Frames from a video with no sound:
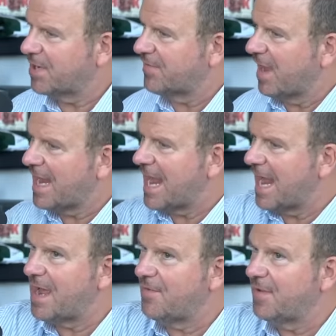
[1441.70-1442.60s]
I
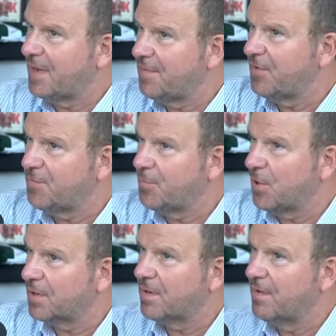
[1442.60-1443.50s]
have in this
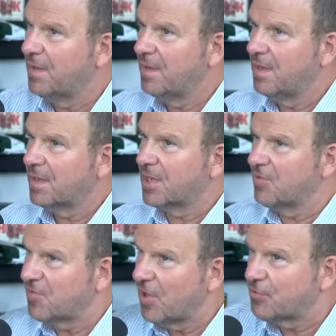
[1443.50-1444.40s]
book
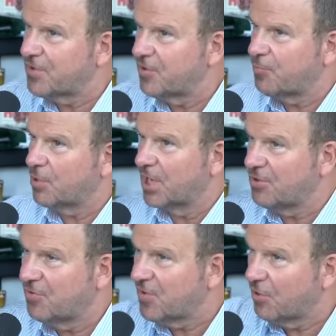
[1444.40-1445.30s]
Consultants will
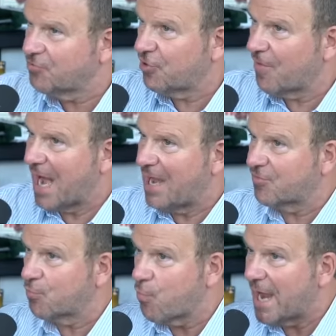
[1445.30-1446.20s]
consult your
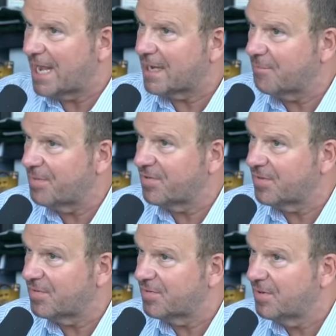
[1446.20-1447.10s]
ass right out of
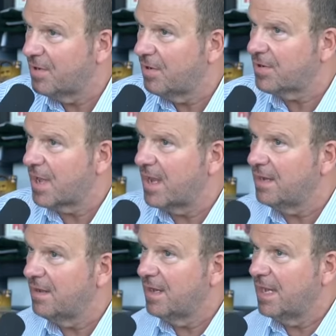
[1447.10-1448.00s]
business. 100%. Okay?
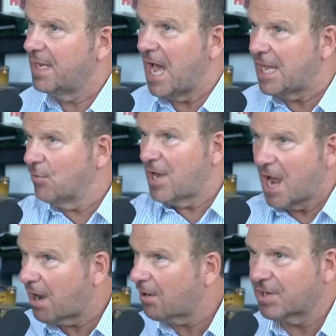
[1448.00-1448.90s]
And I don't
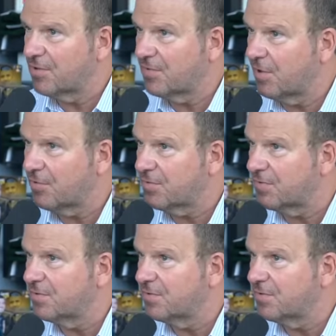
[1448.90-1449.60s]
hire I consultants.